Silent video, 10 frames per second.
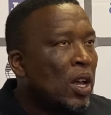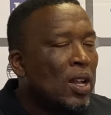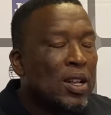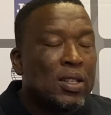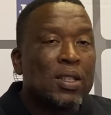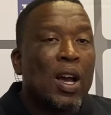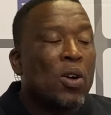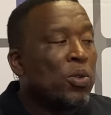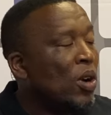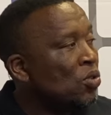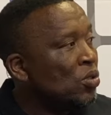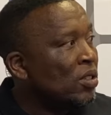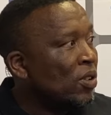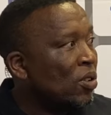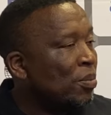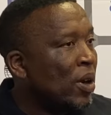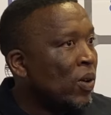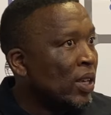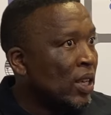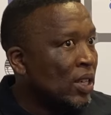this is how we want to develop
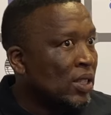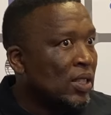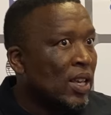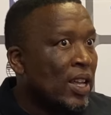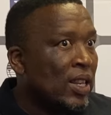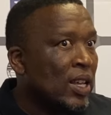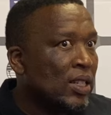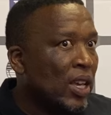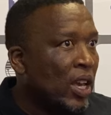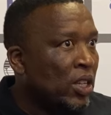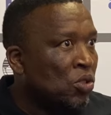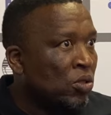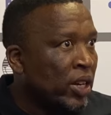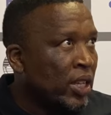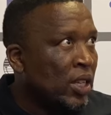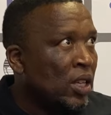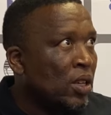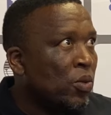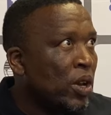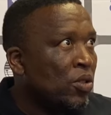our kids at this age already,
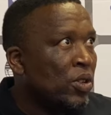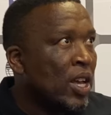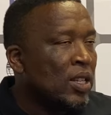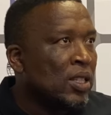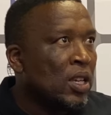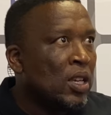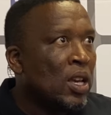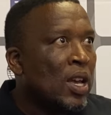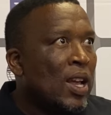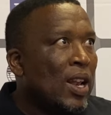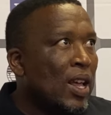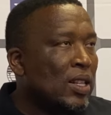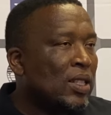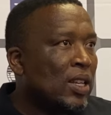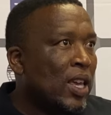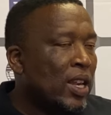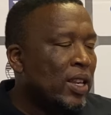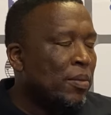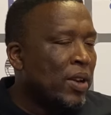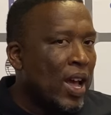where you then say, let's get
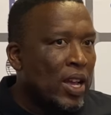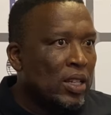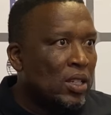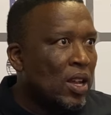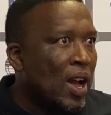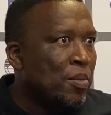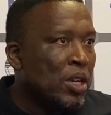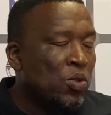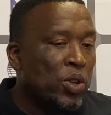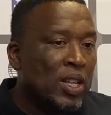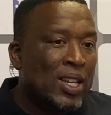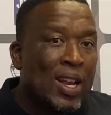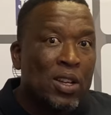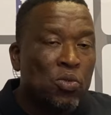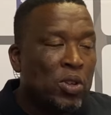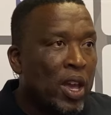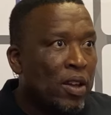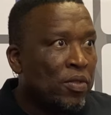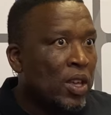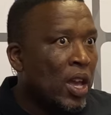them right. I mean, with the talent we
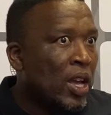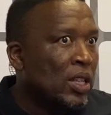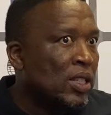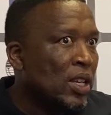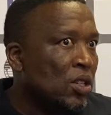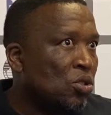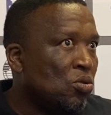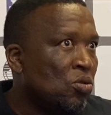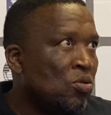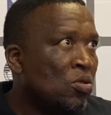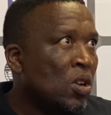have here, it says to you,